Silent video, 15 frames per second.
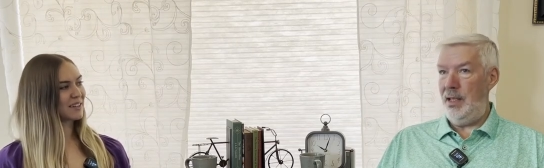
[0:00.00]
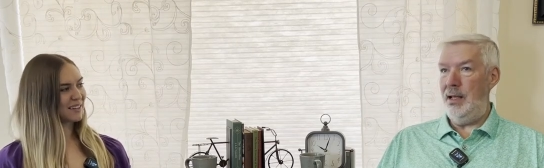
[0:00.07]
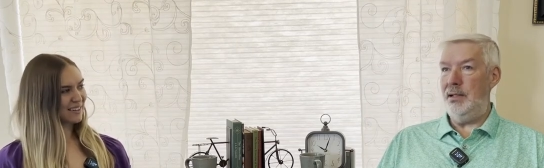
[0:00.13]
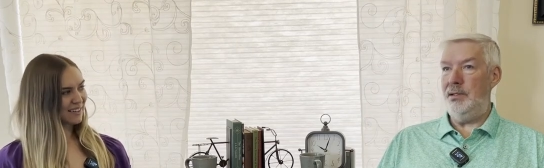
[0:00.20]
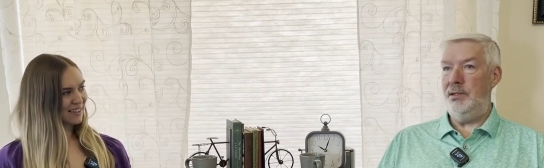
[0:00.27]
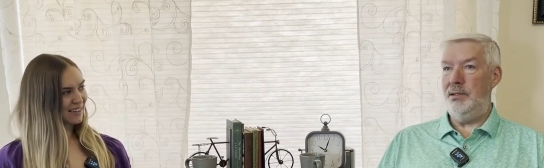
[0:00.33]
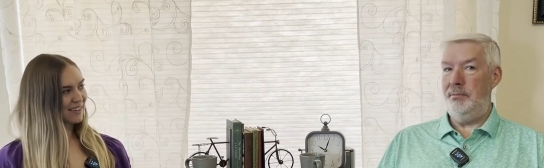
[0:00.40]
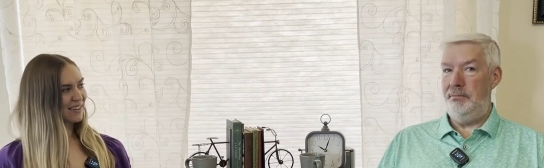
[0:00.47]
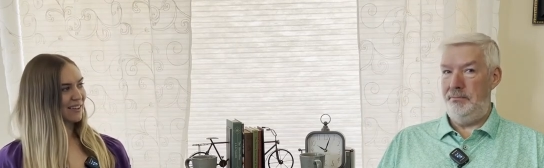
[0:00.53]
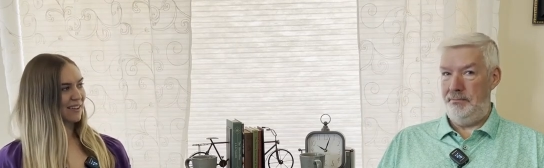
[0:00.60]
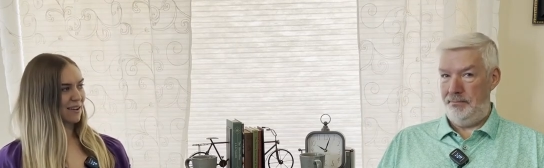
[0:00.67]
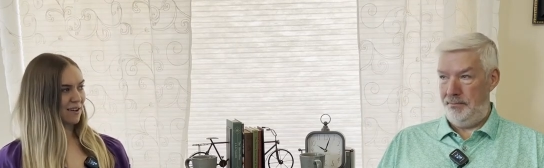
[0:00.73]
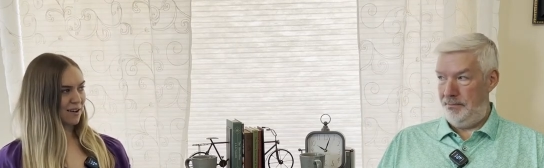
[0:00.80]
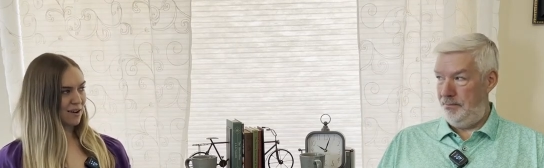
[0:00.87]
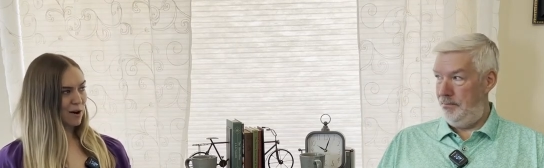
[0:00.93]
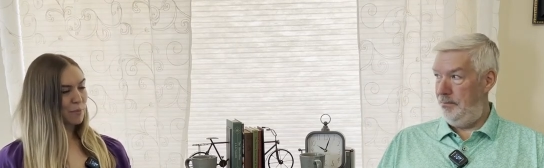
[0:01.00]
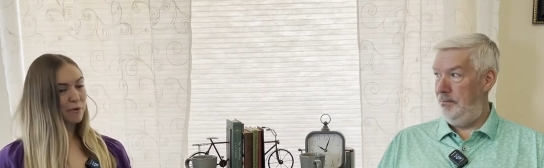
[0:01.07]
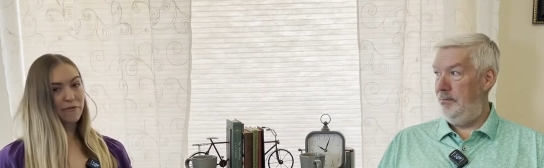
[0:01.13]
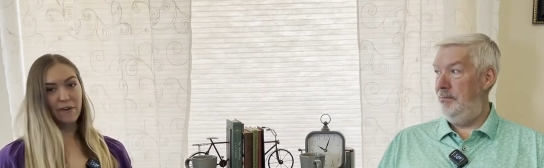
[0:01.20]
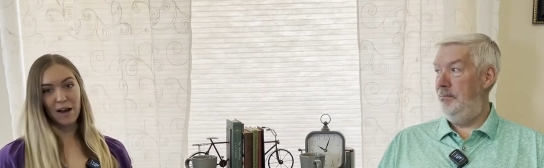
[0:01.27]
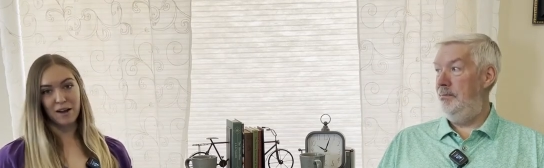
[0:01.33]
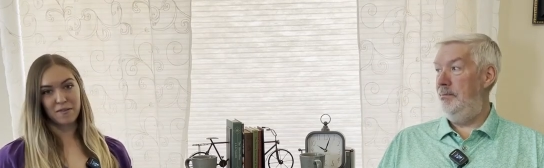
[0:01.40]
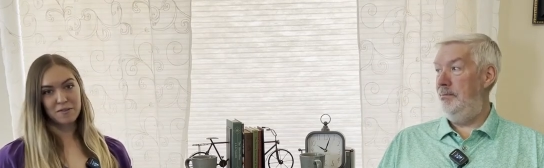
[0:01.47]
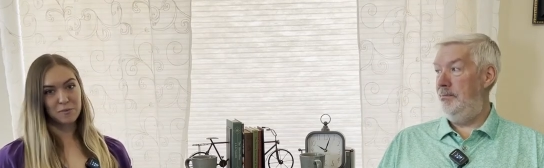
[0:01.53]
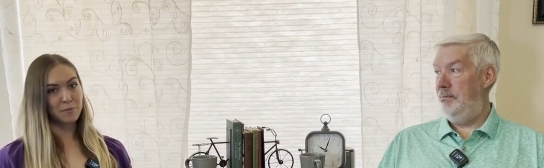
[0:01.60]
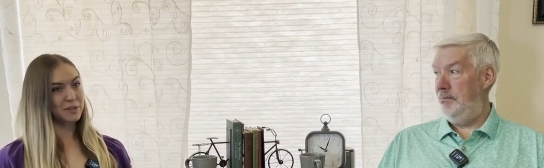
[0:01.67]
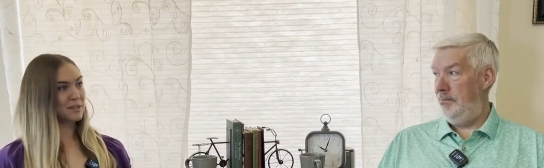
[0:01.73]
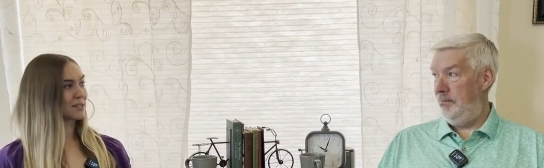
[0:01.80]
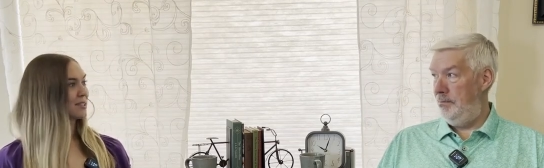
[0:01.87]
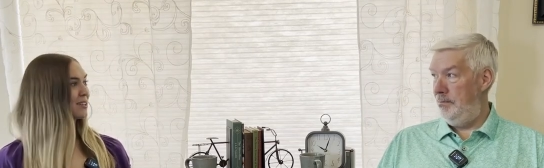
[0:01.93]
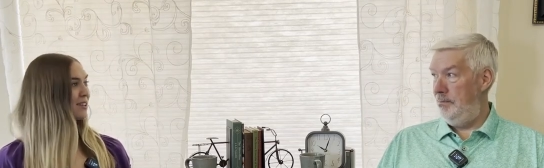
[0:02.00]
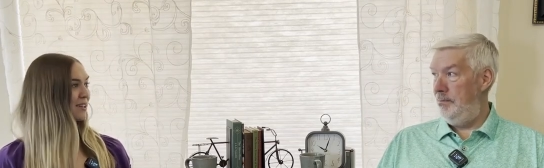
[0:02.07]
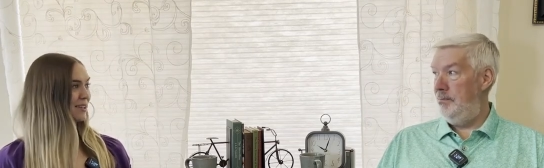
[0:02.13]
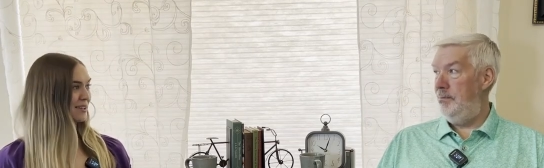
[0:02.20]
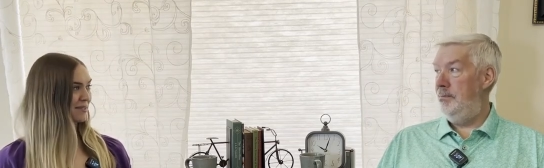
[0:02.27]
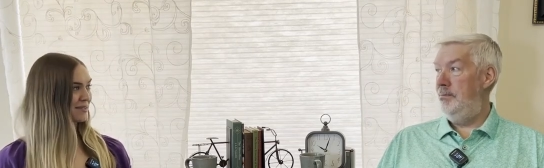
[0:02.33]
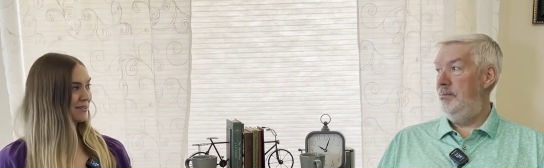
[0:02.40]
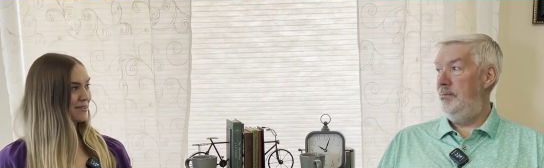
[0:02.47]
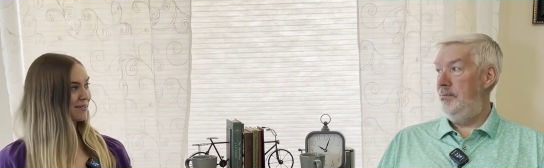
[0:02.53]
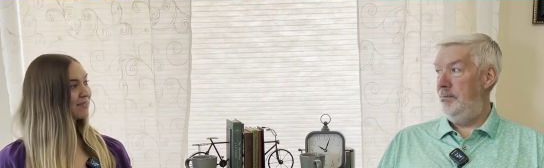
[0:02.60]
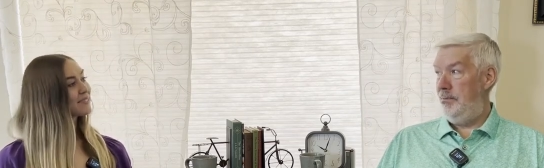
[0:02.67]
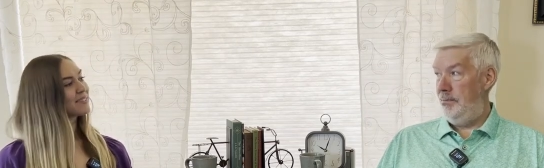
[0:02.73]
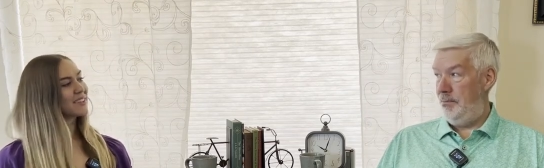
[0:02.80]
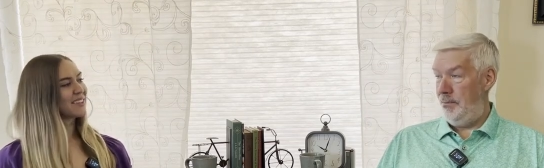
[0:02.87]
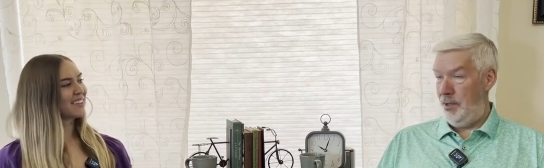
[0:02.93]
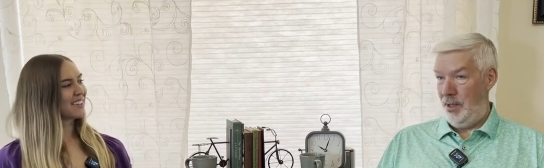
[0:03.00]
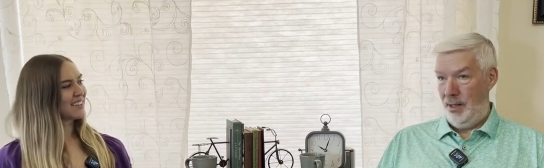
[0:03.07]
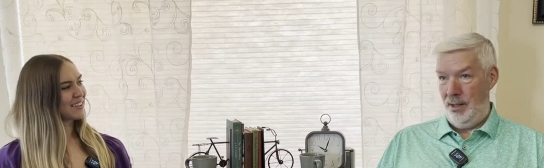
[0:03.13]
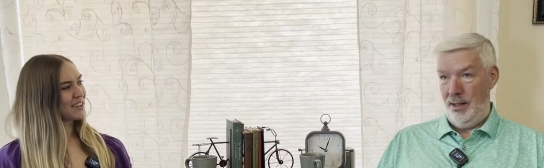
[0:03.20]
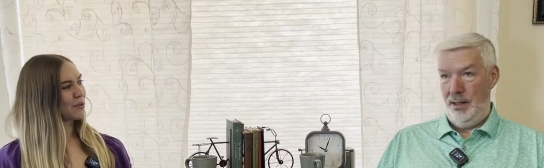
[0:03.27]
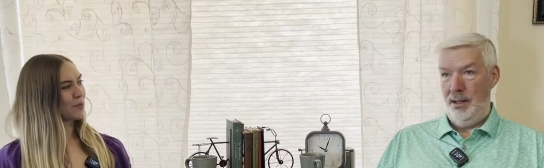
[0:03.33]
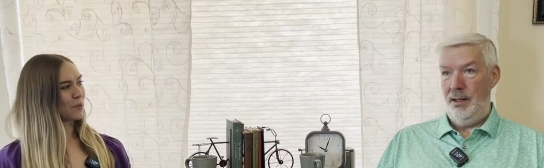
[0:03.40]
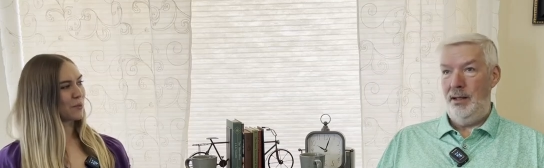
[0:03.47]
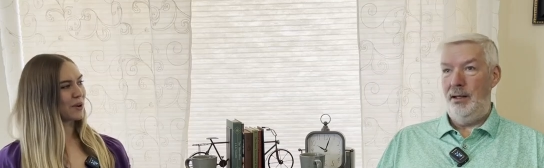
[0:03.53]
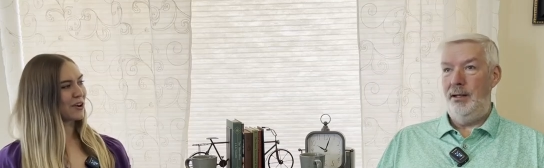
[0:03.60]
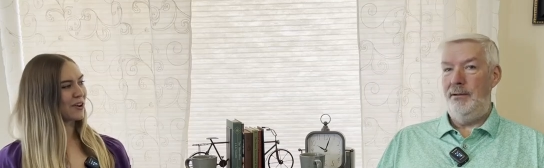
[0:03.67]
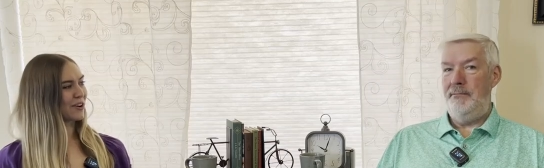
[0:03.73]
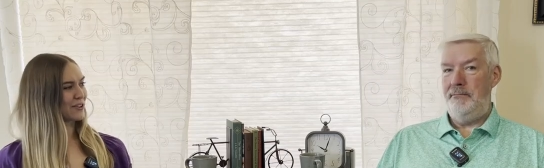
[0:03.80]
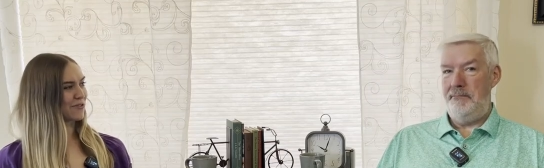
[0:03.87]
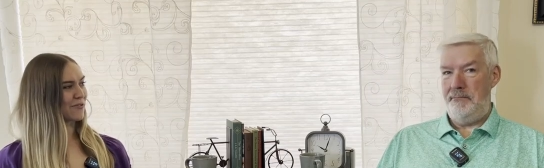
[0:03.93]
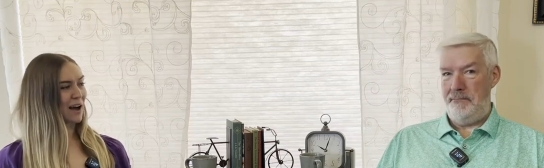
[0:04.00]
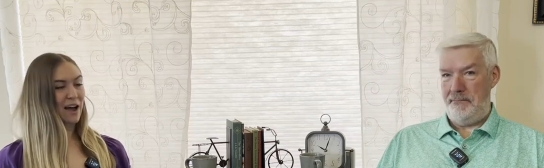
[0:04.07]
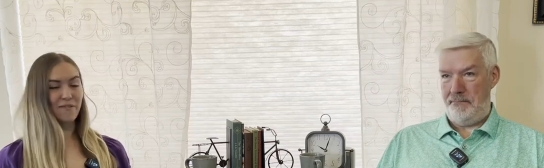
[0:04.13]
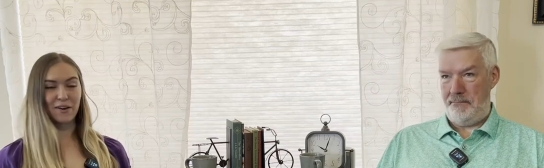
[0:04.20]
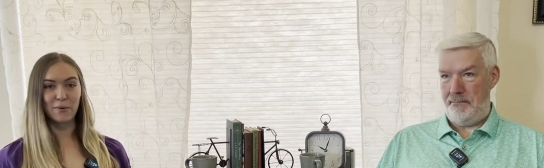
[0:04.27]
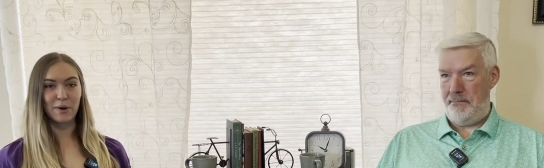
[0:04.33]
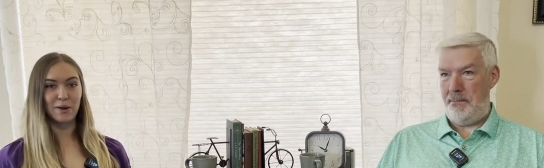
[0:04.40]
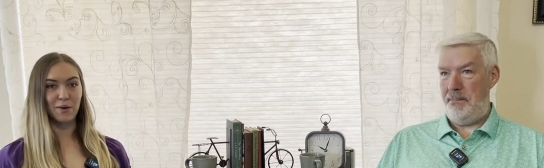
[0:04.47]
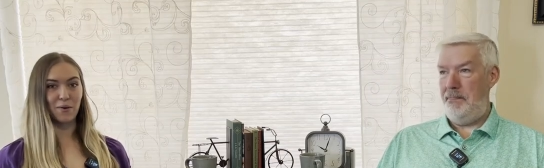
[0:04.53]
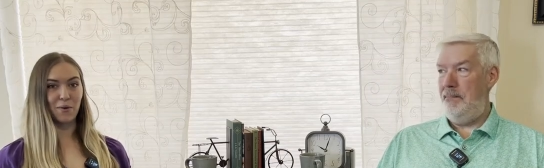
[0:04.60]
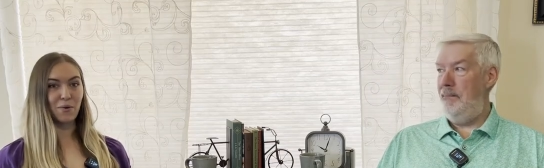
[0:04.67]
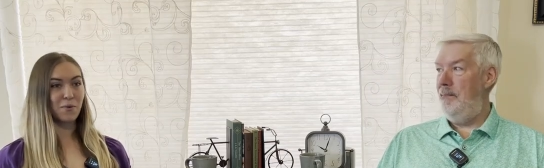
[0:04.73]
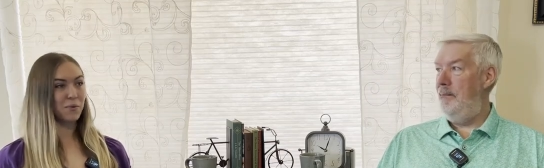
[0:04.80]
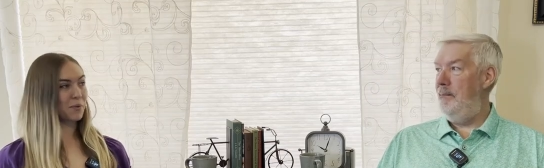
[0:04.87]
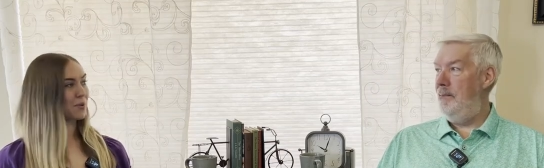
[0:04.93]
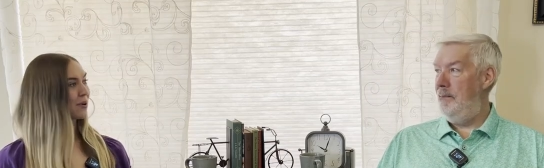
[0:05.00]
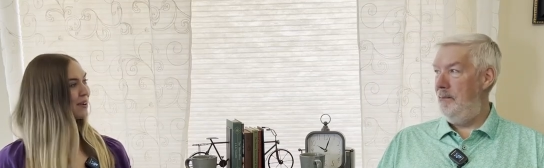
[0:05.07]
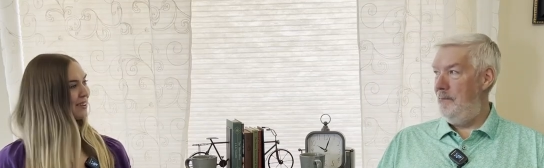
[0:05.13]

Speaker 1: Yes. Uh, upper fives, but still, it, when we heard five, I went, oh.